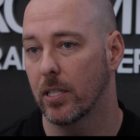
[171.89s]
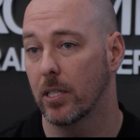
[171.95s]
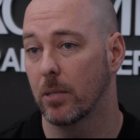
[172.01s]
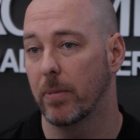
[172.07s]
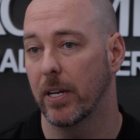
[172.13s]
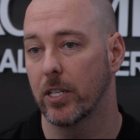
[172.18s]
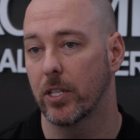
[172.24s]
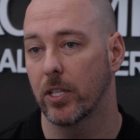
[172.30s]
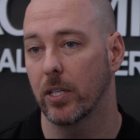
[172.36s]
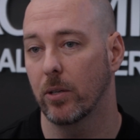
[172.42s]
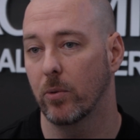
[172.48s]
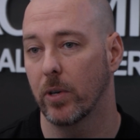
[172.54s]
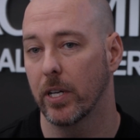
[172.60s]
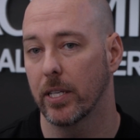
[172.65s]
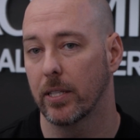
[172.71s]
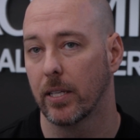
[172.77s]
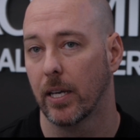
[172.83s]
especially
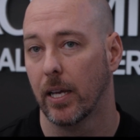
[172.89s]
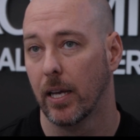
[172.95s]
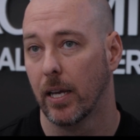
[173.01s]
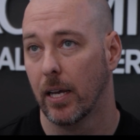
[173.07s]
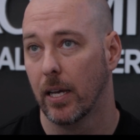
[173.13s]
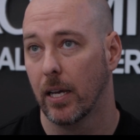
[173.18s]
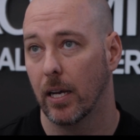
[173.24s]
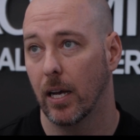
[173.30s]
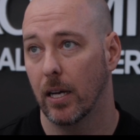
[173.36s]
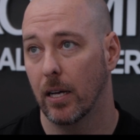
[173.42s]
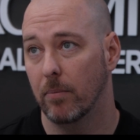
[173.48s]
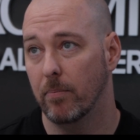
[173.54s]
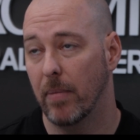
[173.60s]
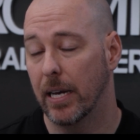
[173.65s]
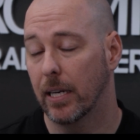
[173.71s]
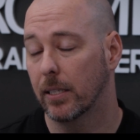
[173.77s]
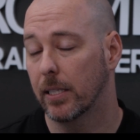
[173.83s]
with
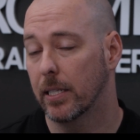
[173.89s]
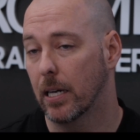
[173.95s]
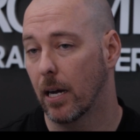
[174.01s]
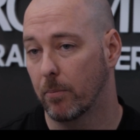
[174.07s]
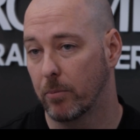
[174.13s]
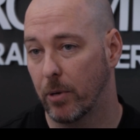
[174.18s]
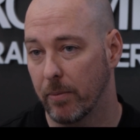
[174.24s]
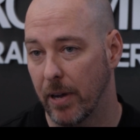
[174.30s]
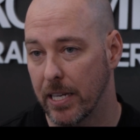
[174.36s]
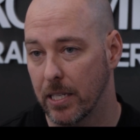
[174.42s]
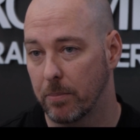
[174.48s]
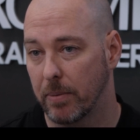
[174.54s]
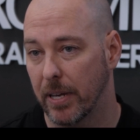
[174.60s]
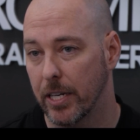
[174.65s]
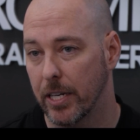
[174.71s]
medically compromised